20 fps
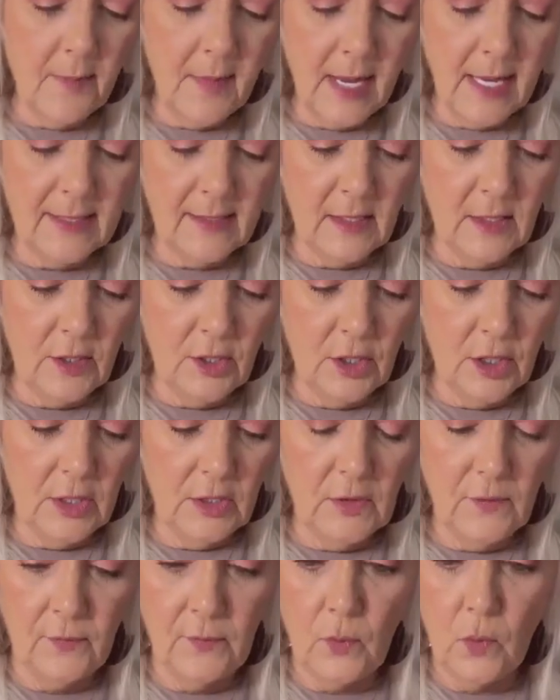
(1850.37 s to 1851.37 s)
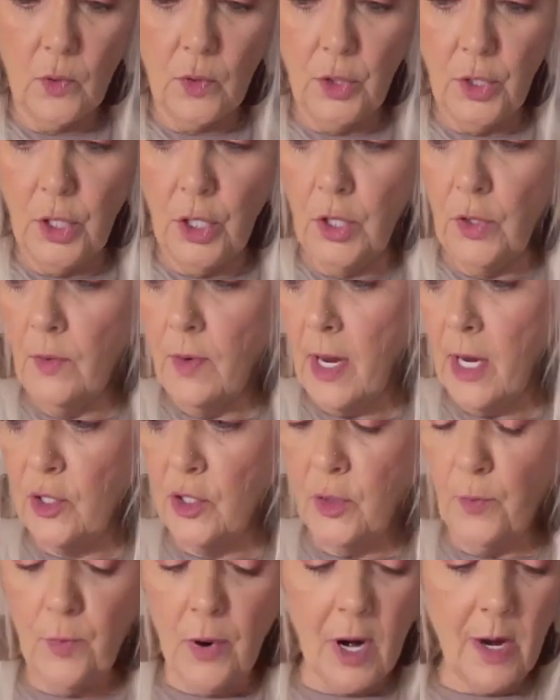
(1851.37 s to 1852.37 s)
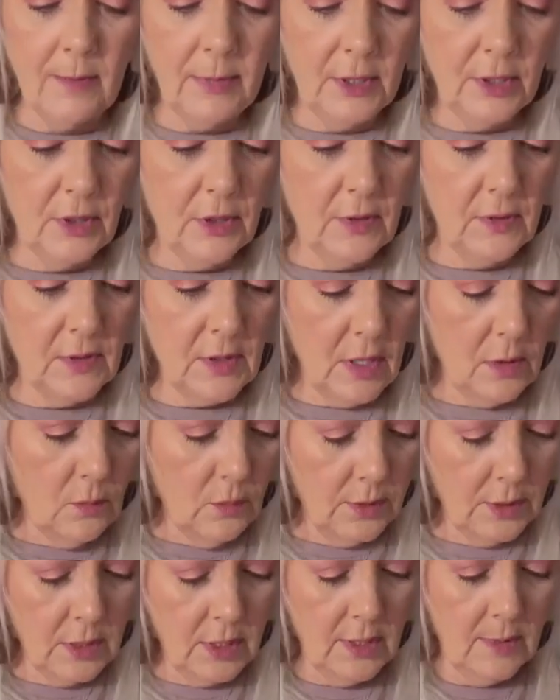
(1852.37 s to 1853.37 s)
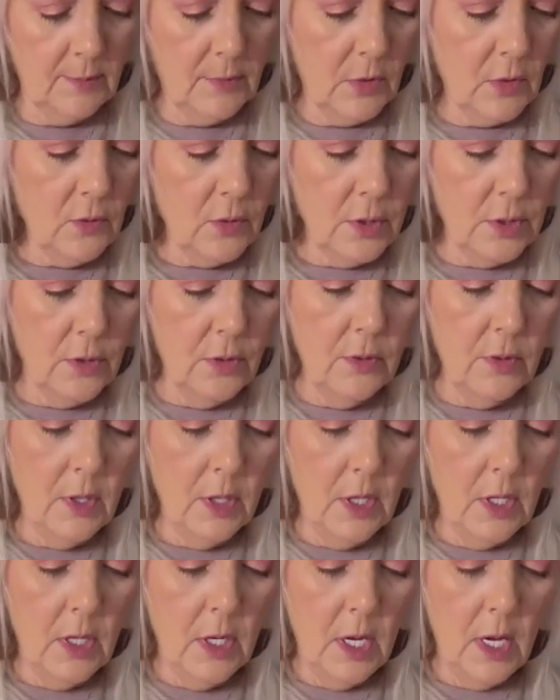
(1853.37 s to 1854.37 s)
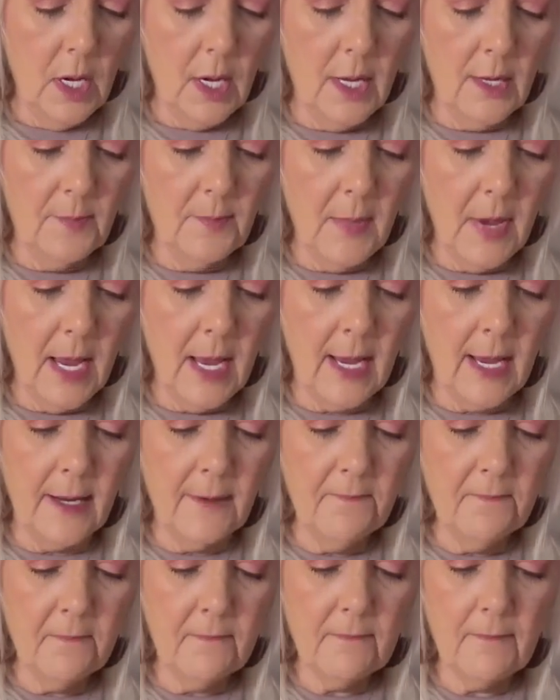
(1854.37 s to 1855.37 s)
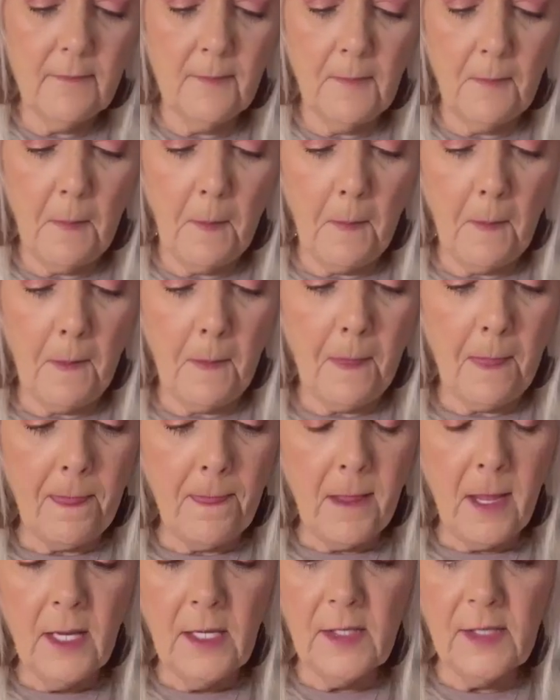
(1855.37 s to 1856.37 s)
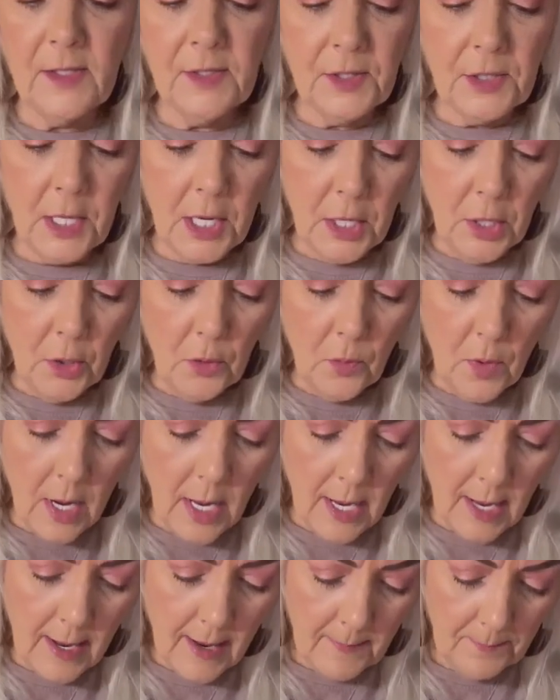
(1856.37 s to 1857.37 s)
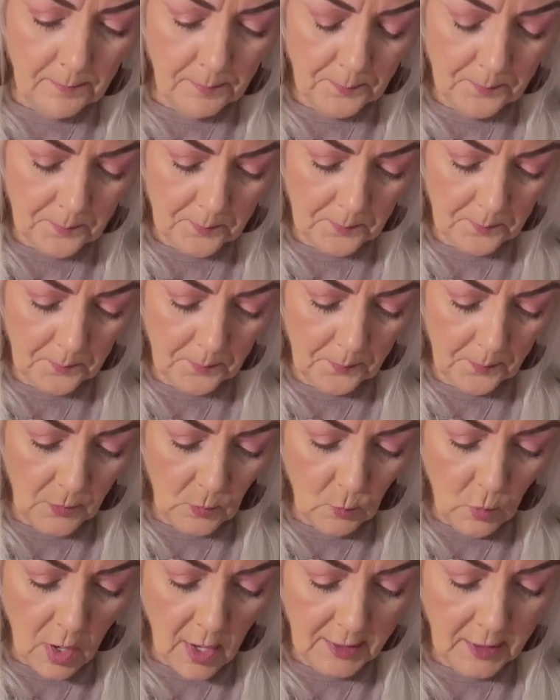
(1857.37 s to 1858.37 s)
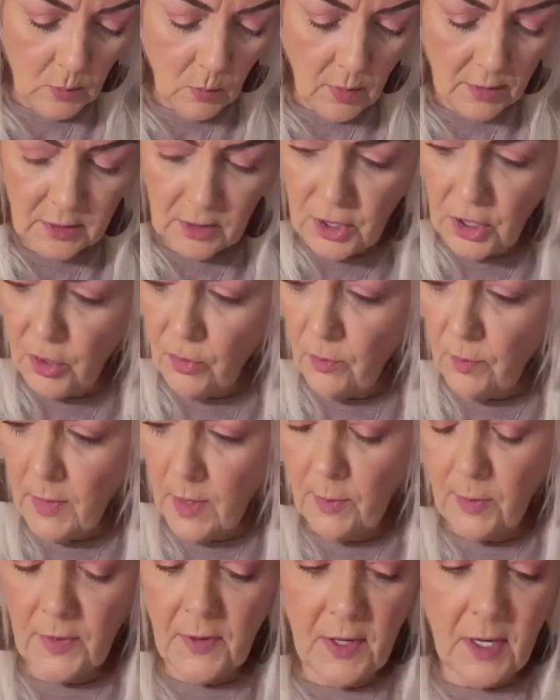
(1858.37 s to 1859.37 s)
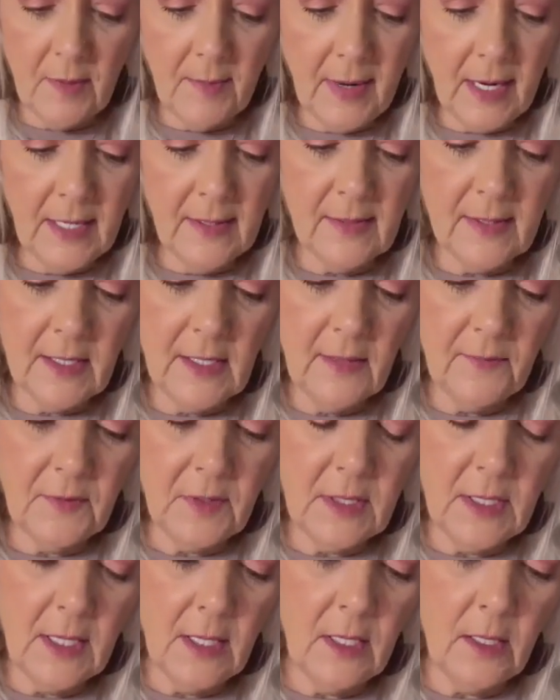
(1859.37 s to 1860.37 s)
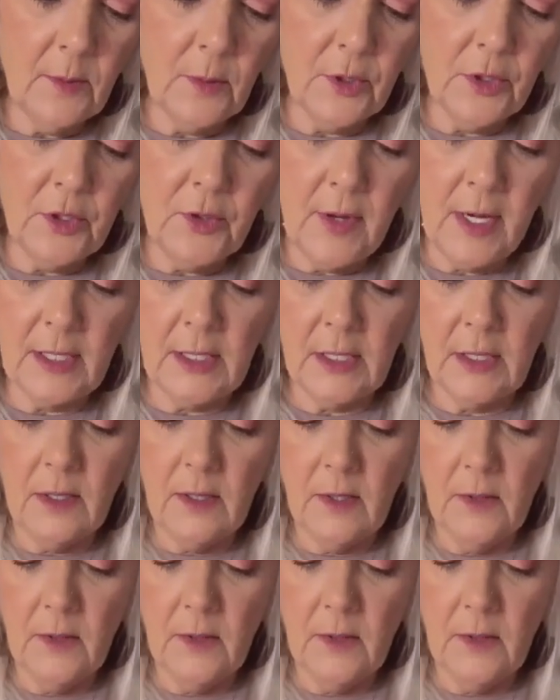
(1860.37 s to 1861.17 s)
up messages for you, as you probably just saw one come through on mine. So, Rodney, do you remember the commands enough to tell them, or do I